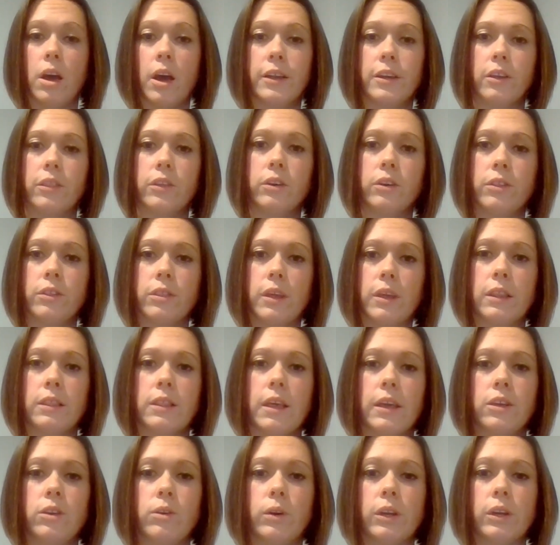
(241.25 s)
Another thing
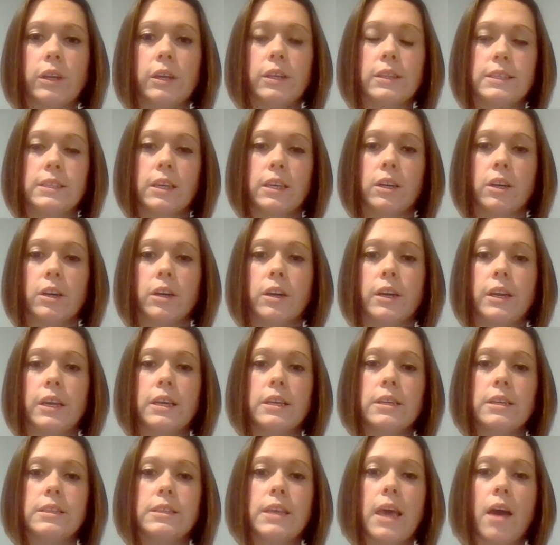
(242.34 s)
that you could consider
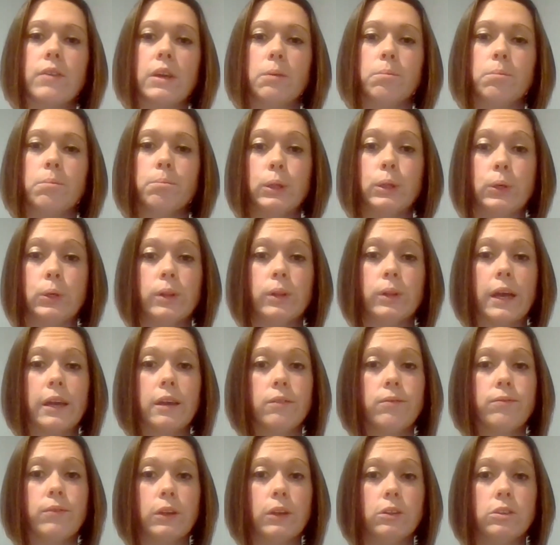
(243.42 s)
is having blue
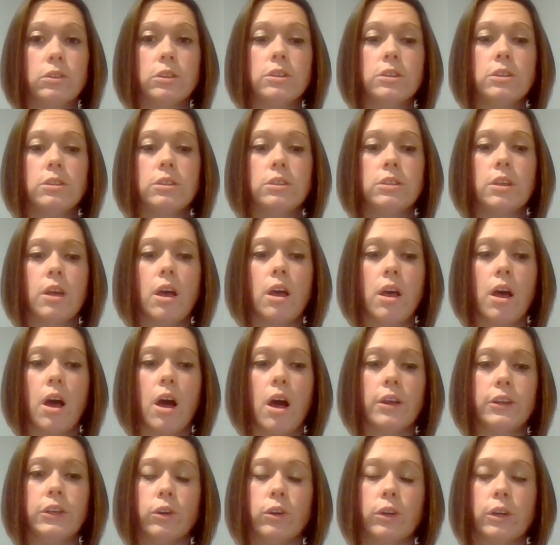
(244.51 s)
light filters
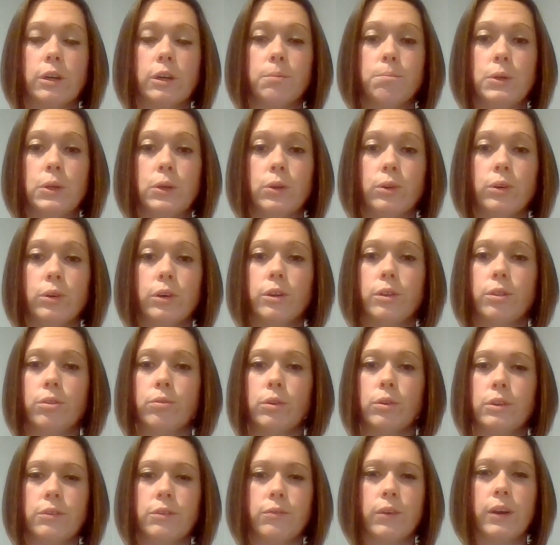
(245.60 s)
on your computer
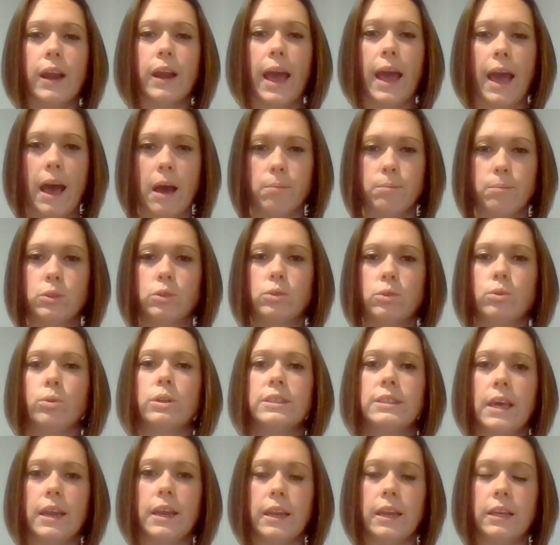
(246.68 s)
through different apps or
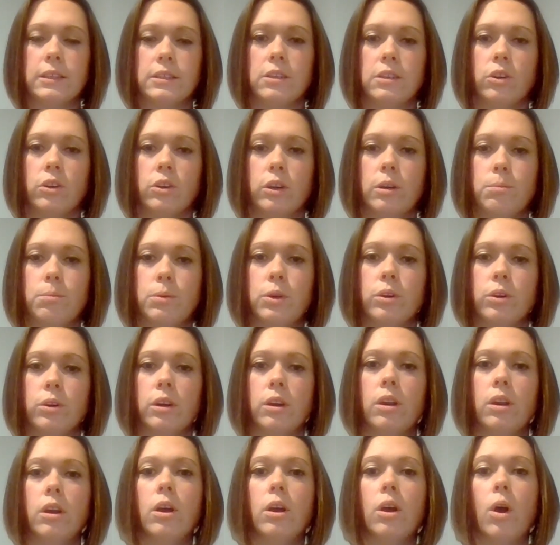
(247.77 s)
settings in your
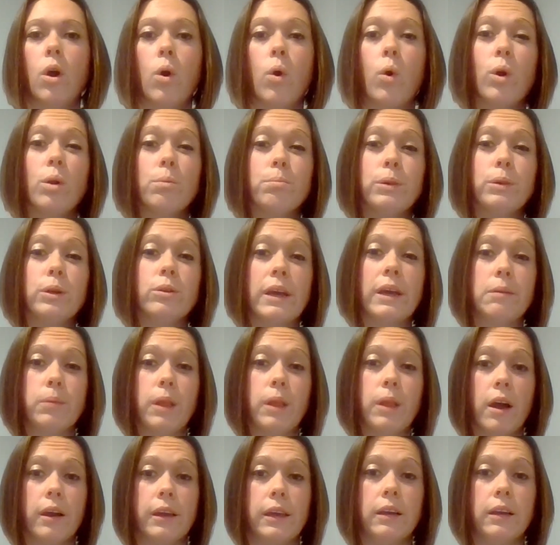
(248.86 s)
computer, or blue light
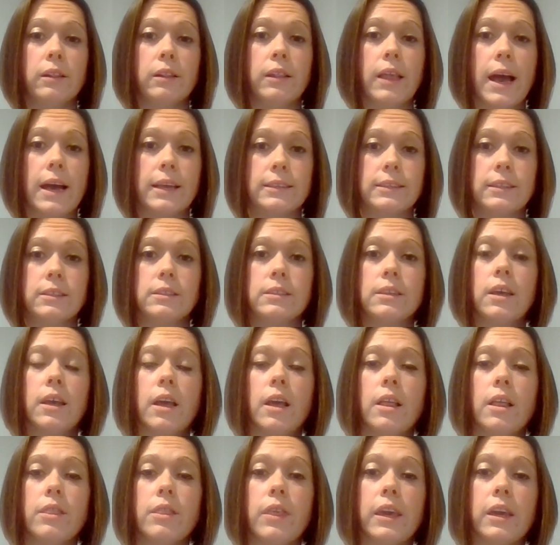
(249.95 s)
blocking glasses.
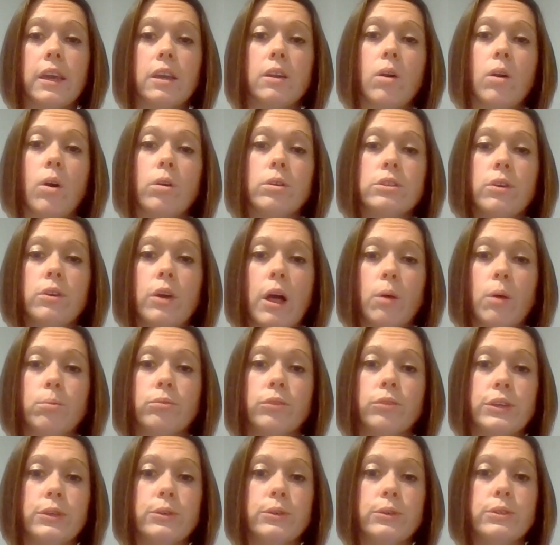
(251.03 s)
They can also help
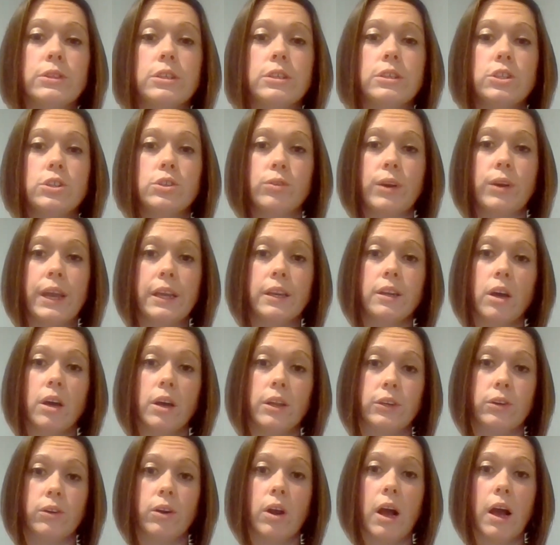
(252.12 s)
reduce the strain
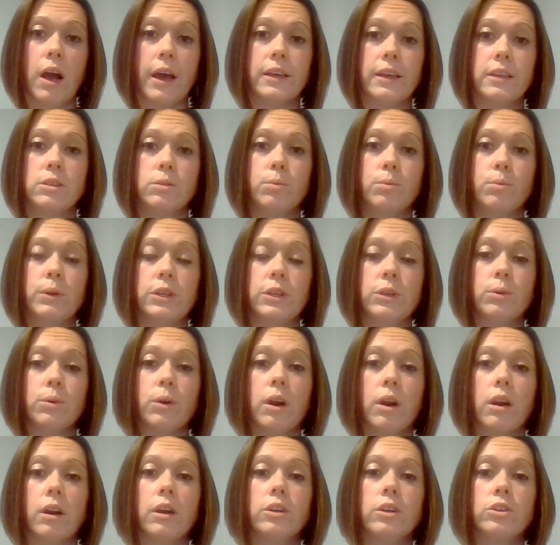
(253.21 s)
on your eyes when you
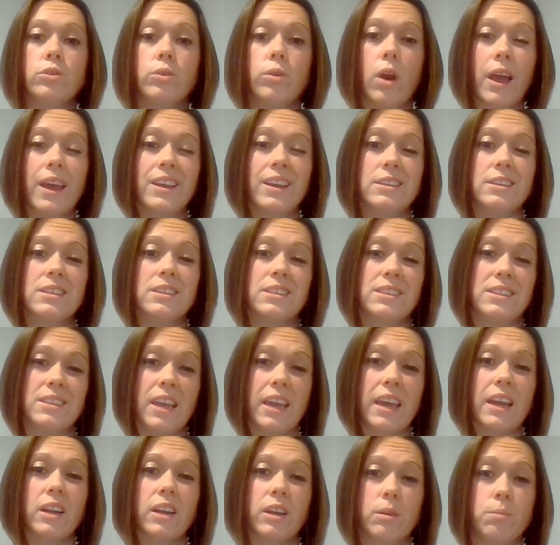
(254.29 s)
are trying to
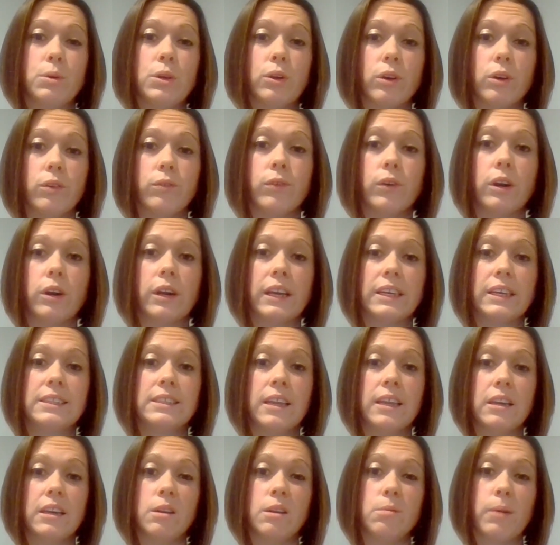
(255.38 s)
stay at a computer for an
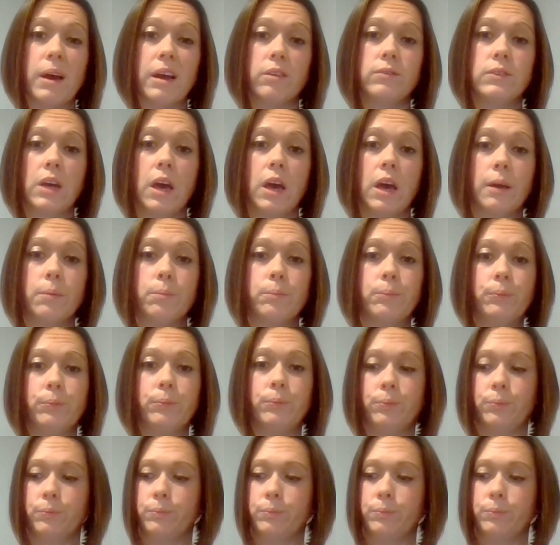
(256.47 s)
extended amount of time.